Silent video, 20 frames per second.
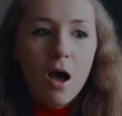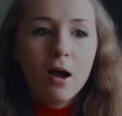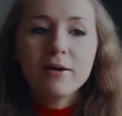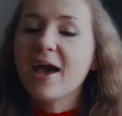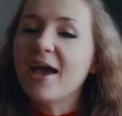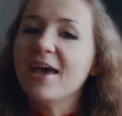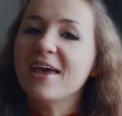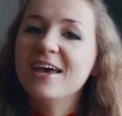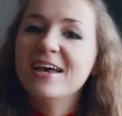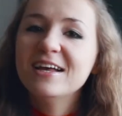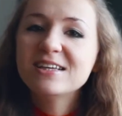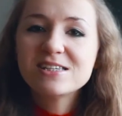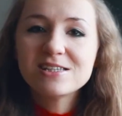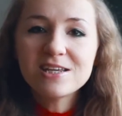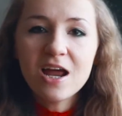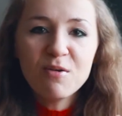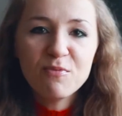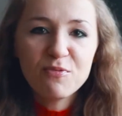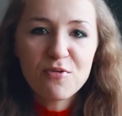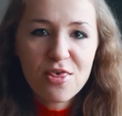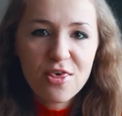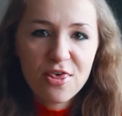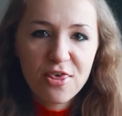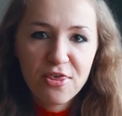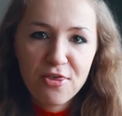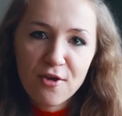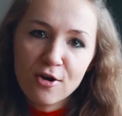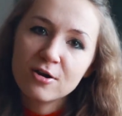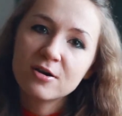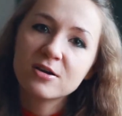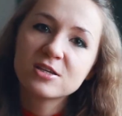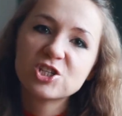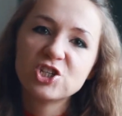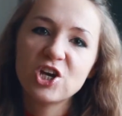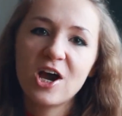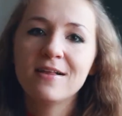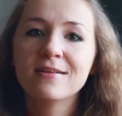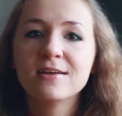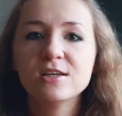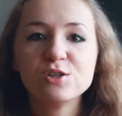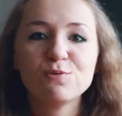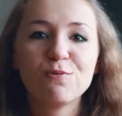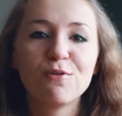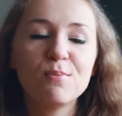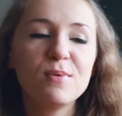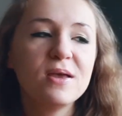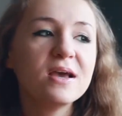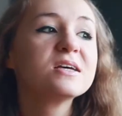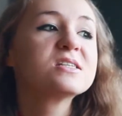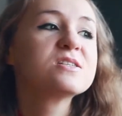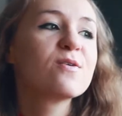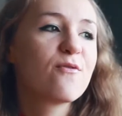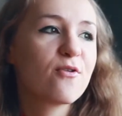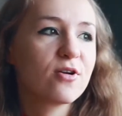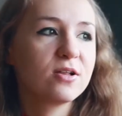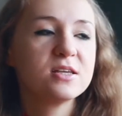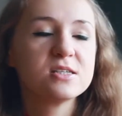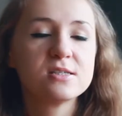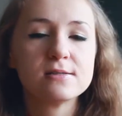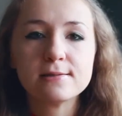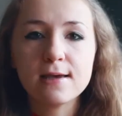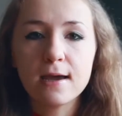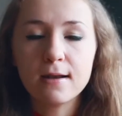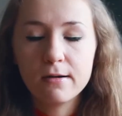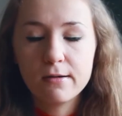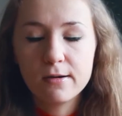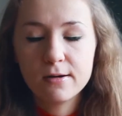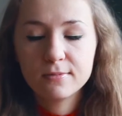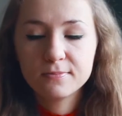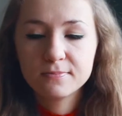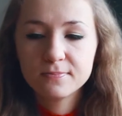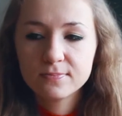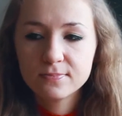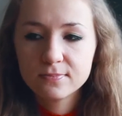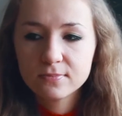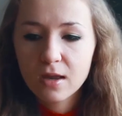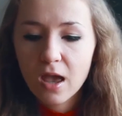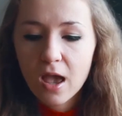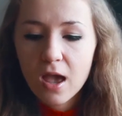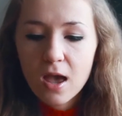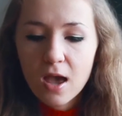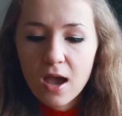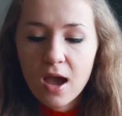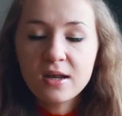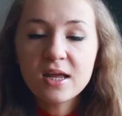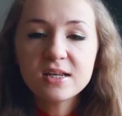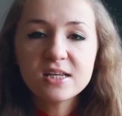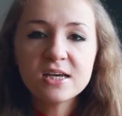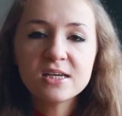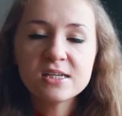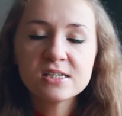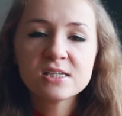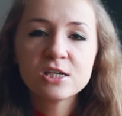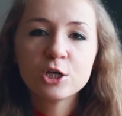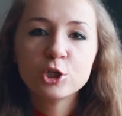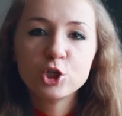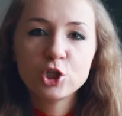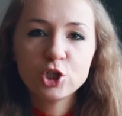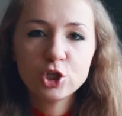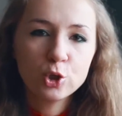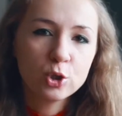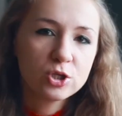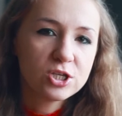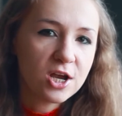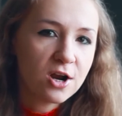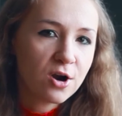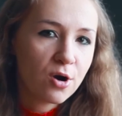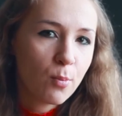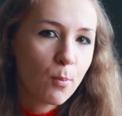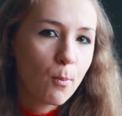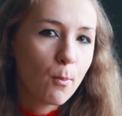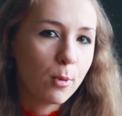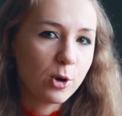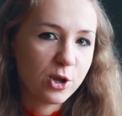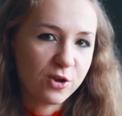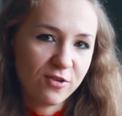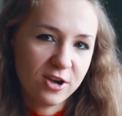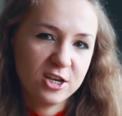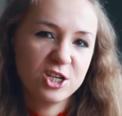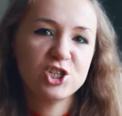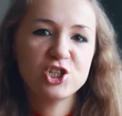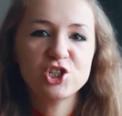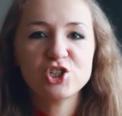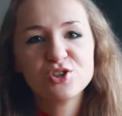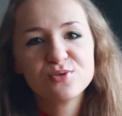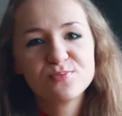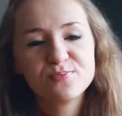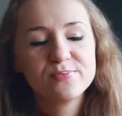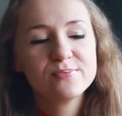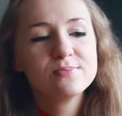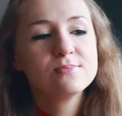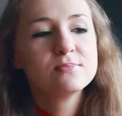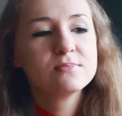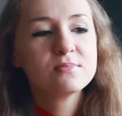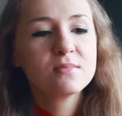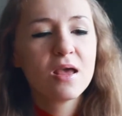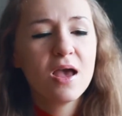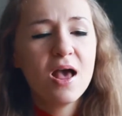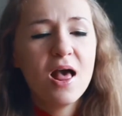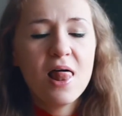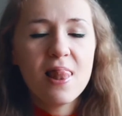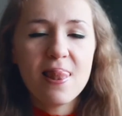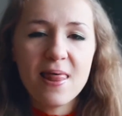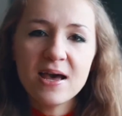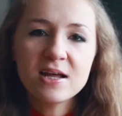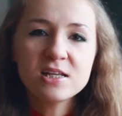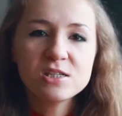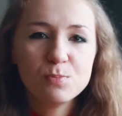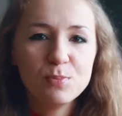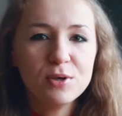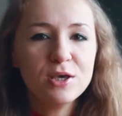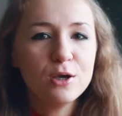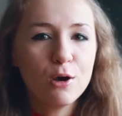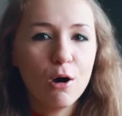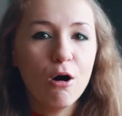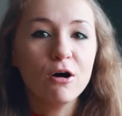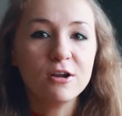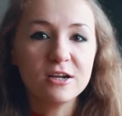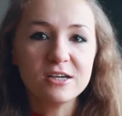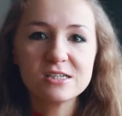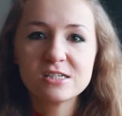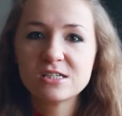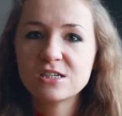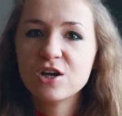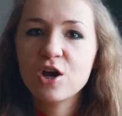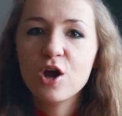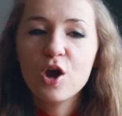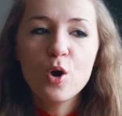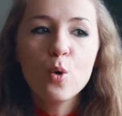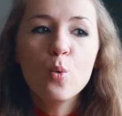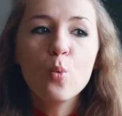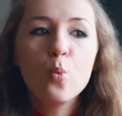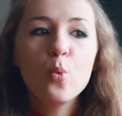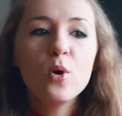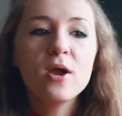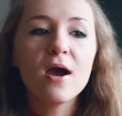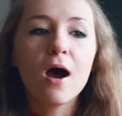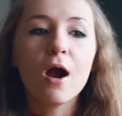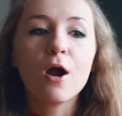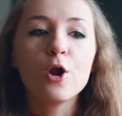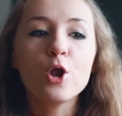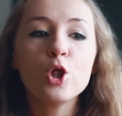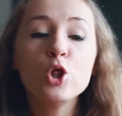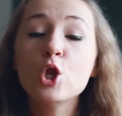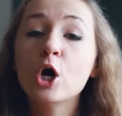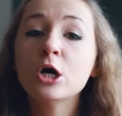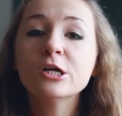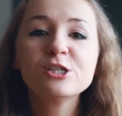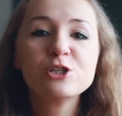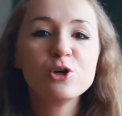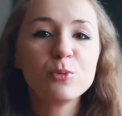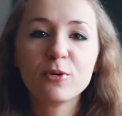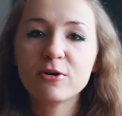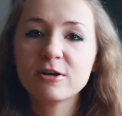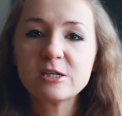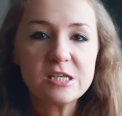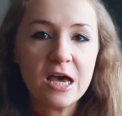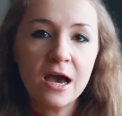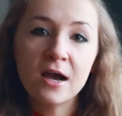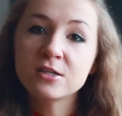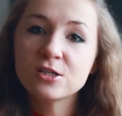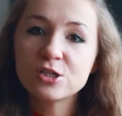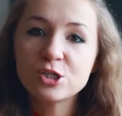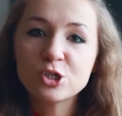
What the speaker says: Okay, it's time for the third challenge for me as a freelance designer. And it is short-term motivation. Let's be honest, we are not super excited